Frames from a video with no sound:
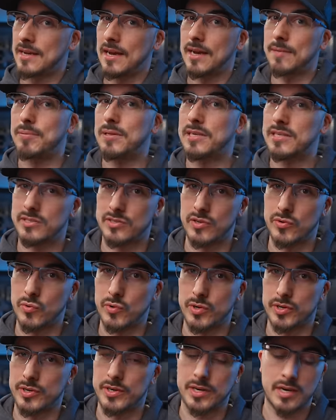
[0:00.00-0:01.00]
I placed an
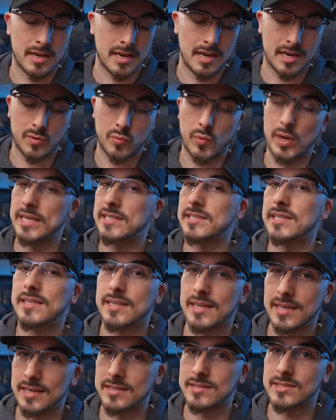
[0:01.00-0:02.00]
order and awaited
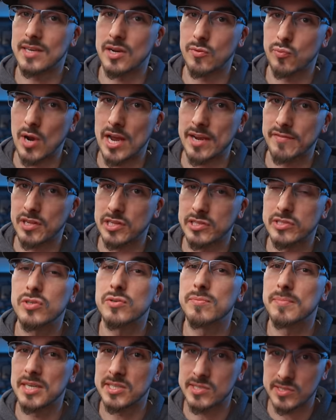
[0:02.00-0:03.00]
its arrival to
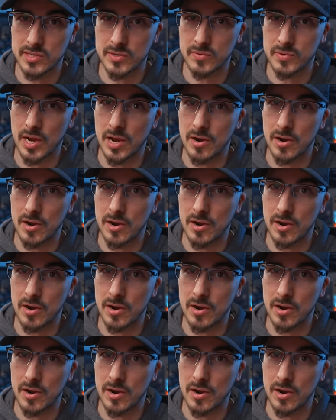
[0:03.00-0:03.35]
my studio.